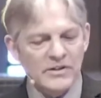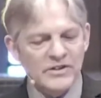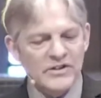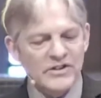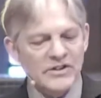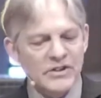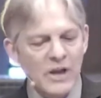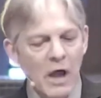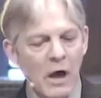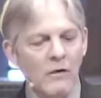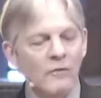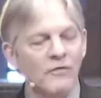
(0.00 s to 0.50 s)
the
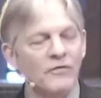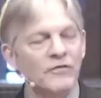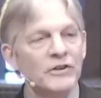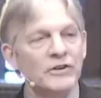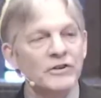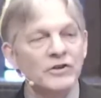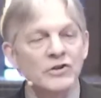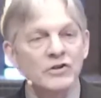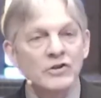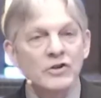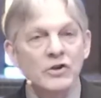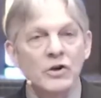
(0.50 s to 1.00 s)

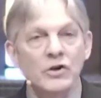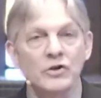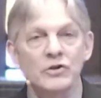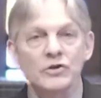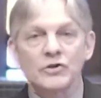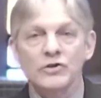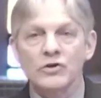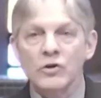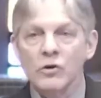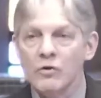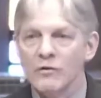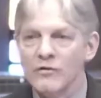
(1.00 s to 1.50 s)
selfless
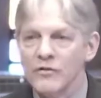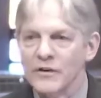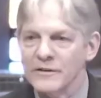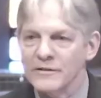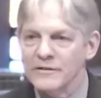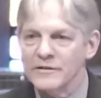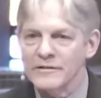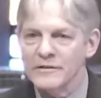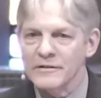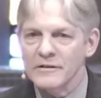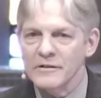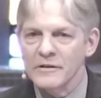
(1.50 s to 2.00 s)

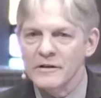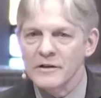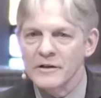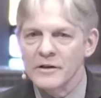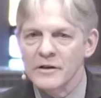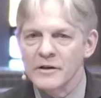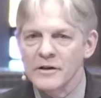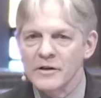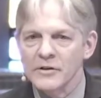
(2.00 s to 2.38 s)
servant,